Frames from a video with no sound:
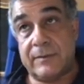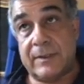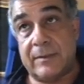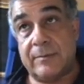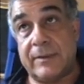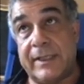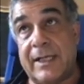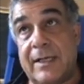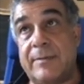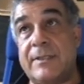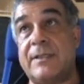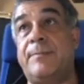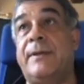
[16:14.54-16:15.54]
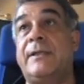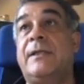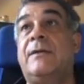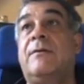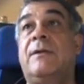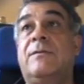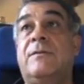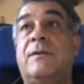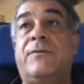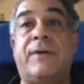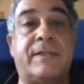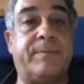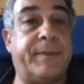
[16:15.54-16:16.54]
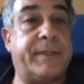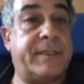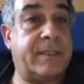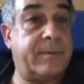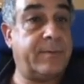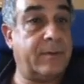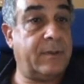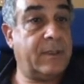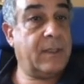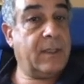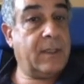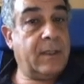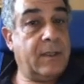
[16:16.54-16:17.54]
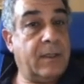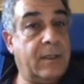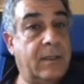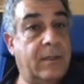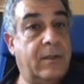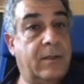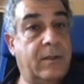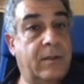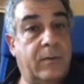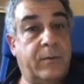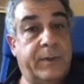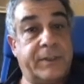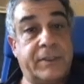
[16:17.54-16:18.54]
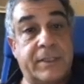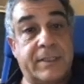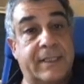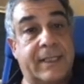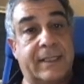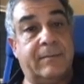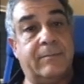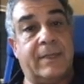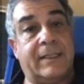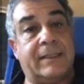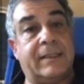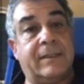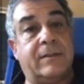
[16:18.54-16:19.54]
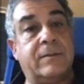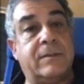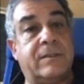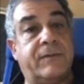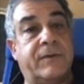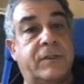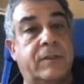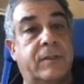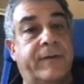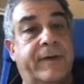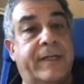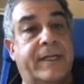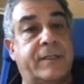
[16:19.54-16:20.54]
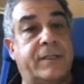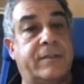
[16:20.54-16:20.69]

thermodynamics, in particular to the first principle, which is nothing but the conservation of energy.